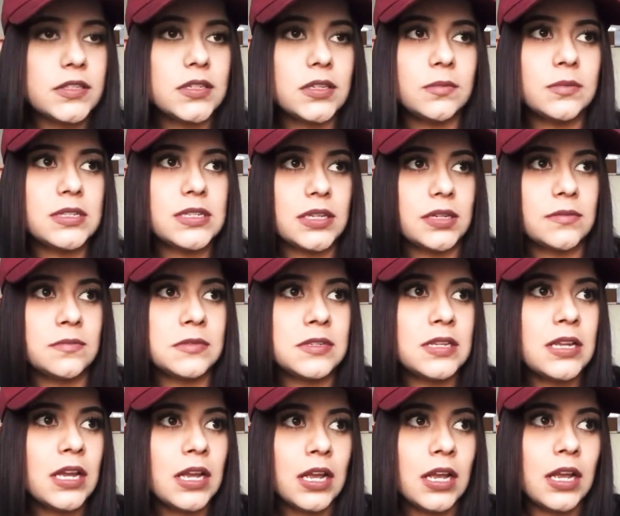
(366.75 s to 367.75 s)
Sometimes
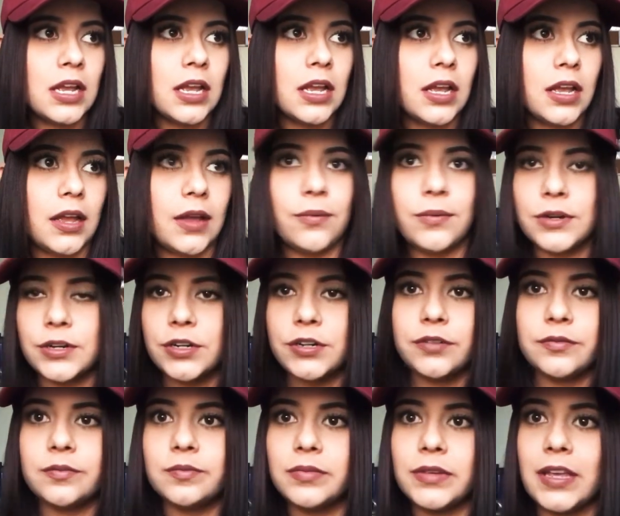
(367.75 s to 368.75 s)
I wanted
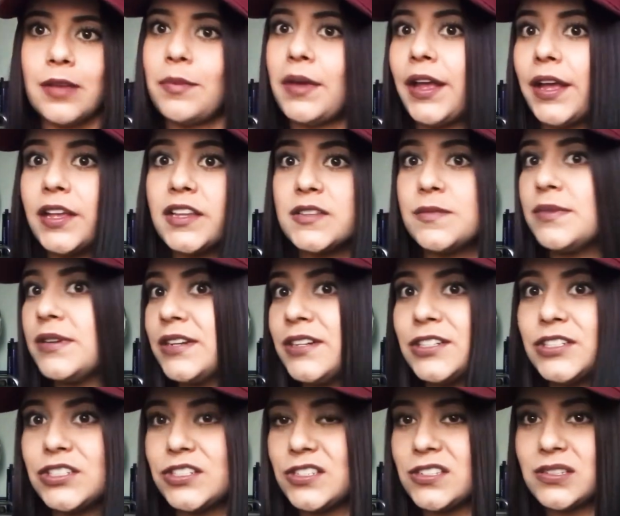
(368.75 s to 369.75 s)
to get my husband
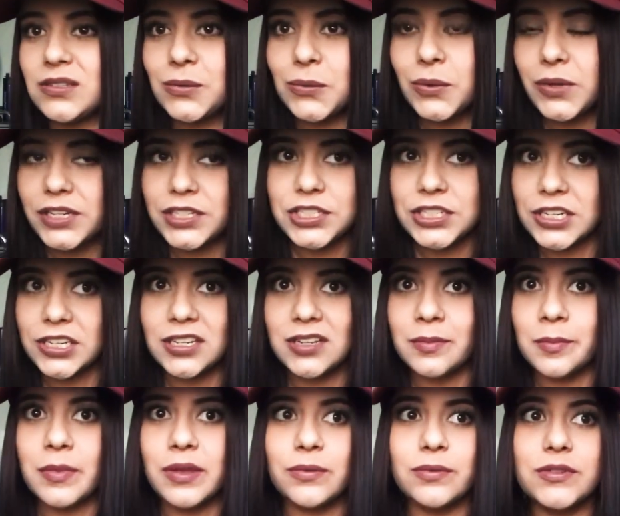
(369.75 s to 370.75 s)
and just squish
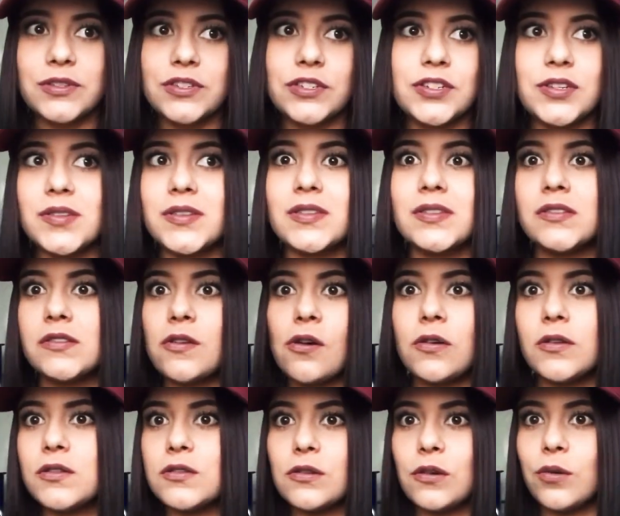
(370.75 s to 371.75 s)
him. It was just
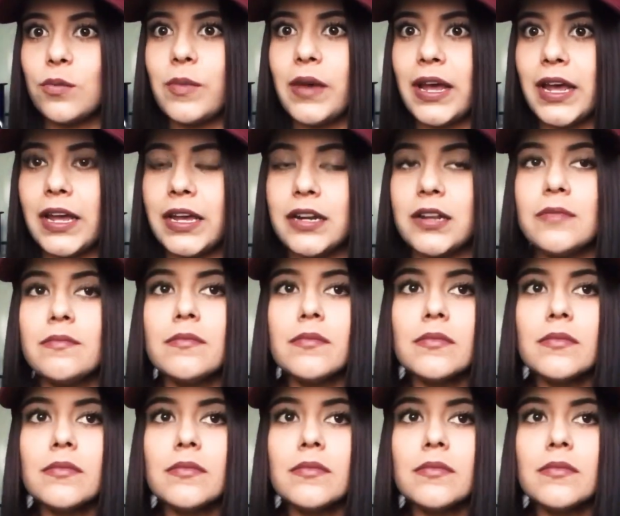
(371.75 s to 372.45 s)
so bad.